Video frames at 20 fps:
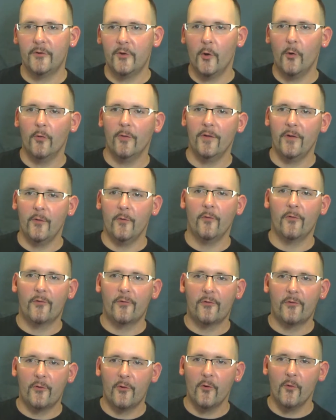don't use
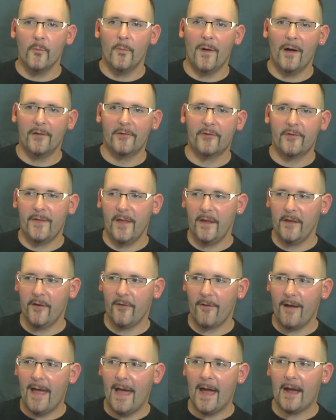too much that
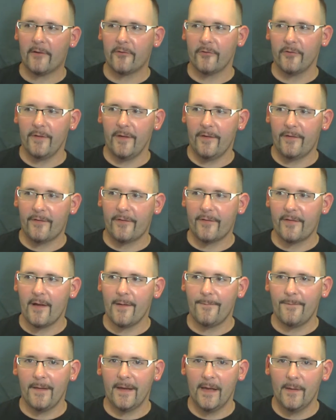you're actually
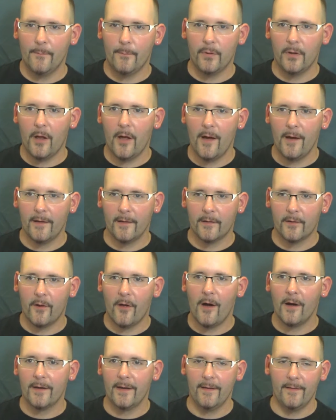stuffing and
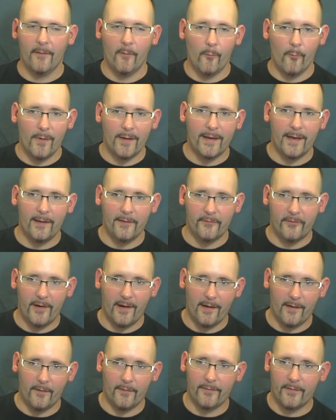clogging the wicking
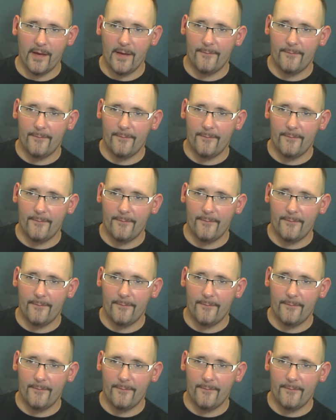channels.